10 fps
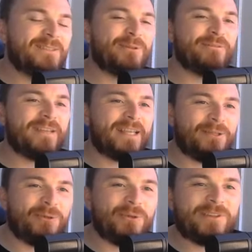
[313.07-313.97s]
sort of
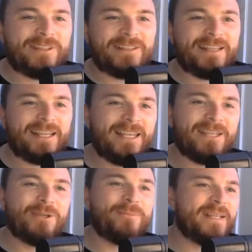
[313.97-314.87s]
ignore that
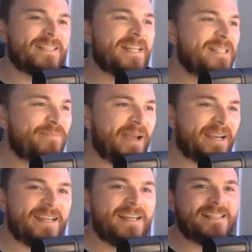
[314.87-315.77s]
he could be a centre
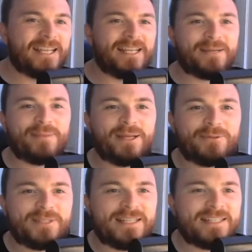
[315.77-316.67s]
back taking
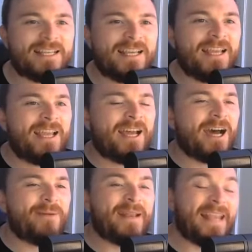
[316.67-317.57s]
penalties.
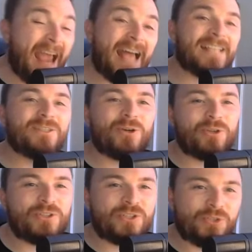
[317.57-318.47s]
And he has gone
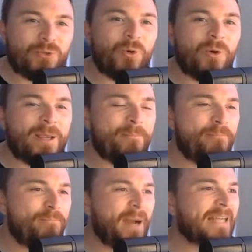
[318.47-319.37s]
on to score in
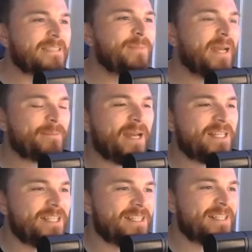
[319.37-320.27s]
back to back
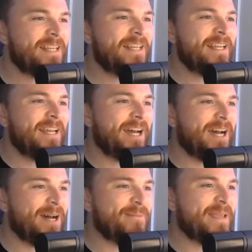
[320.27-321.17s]
matches
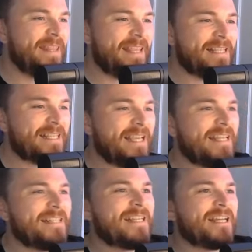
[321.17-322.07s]
in these
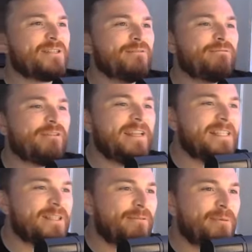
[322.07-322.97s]
international
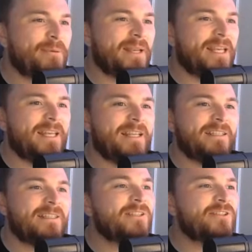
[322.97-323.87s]
friendlies. So if we quickly
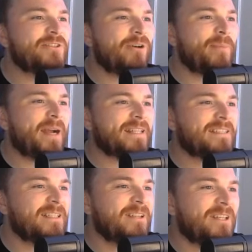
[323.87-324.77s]
scroll back
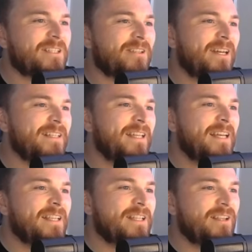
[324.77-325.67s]
to the last slide,
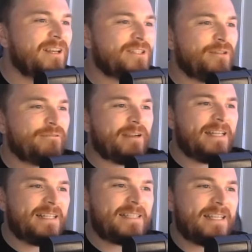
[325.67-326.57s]
the last two
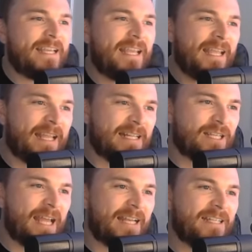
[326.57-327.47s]
friendlies
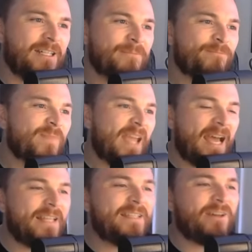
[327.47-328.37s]
against Canada
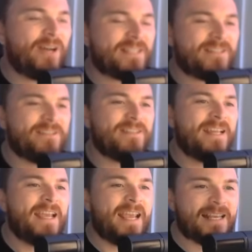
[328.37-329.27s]
and Iceland,
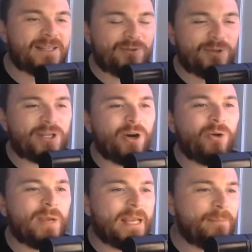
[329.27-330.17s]
he scored a
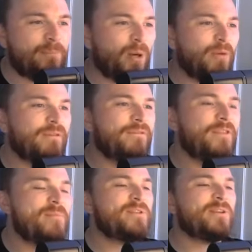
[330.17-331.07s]
goal in both of
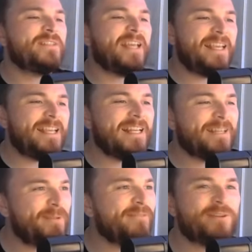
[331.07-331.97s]
them. So taking
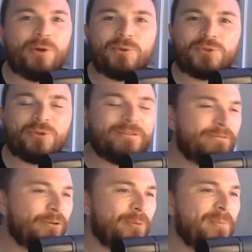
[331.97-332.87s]
a bit of goal scoring
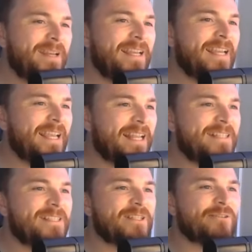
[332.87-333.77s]
form
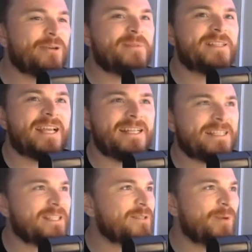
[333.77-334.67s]
into the group
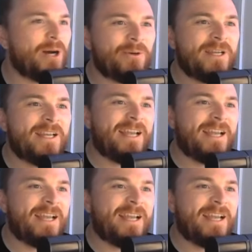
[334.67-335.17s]
stages as well.